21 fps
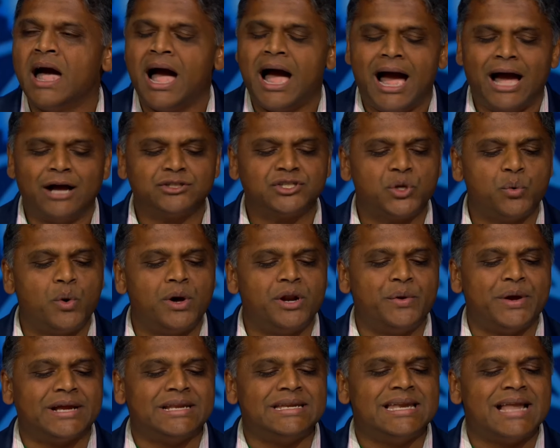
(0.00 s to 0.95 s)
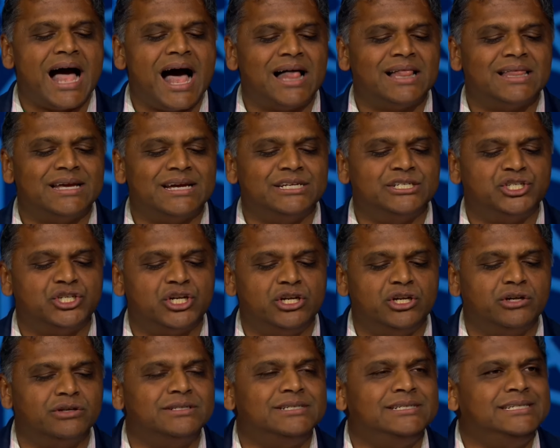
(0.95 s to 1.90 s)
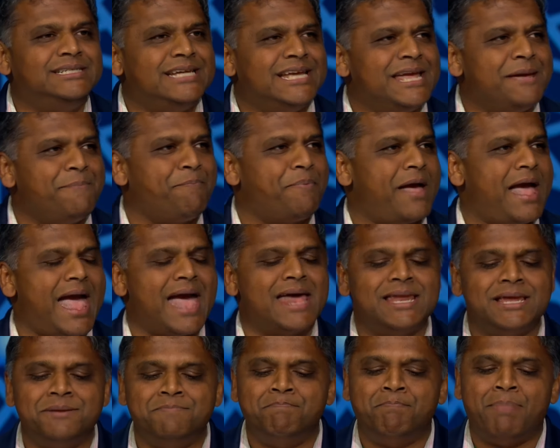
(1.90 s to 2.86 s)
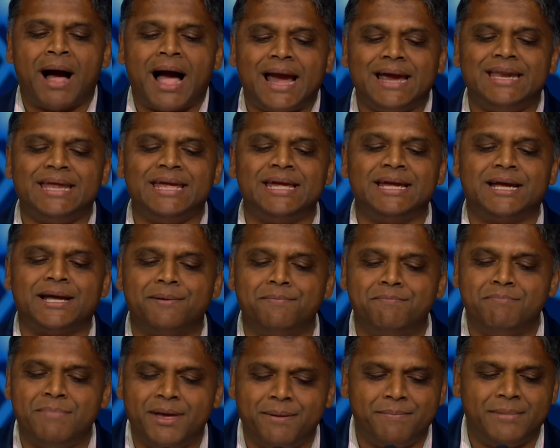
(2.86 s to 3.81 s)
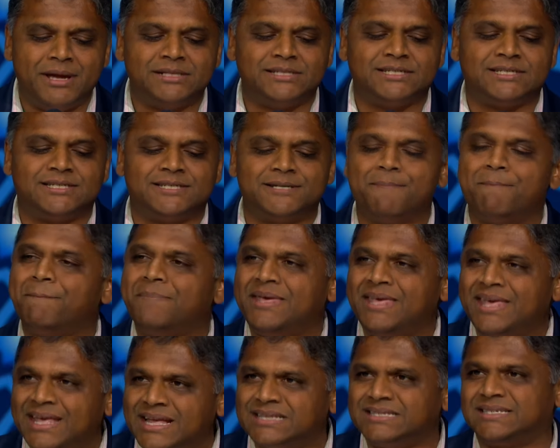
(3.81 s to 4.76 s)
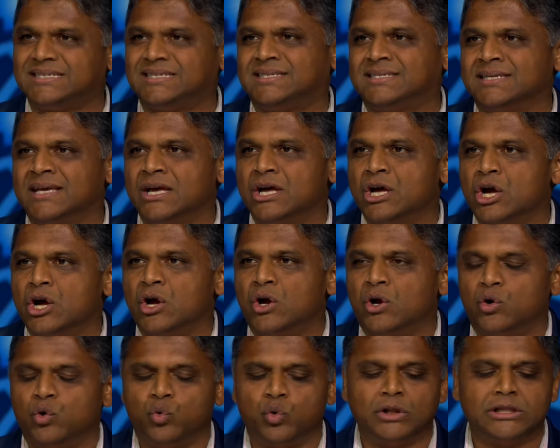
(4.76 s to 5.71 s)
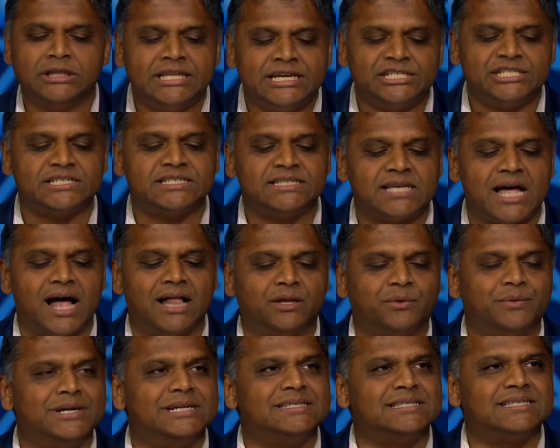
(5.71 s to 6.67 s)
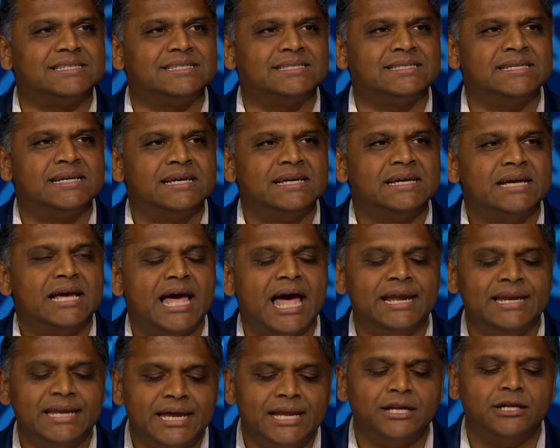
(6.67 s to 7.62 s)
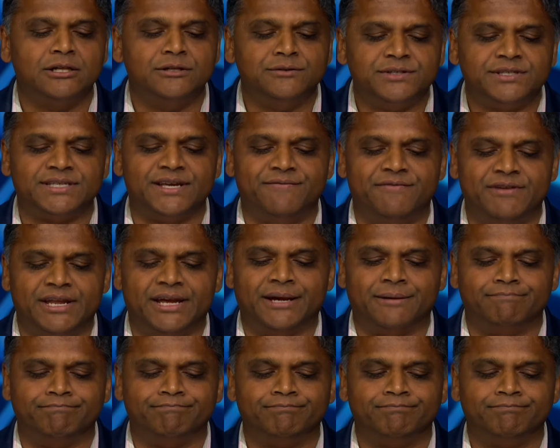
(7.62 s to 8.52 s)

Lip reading: I also want to acknowledge your deep and abiding commitment to peace, religious tolerance, and inclusivity,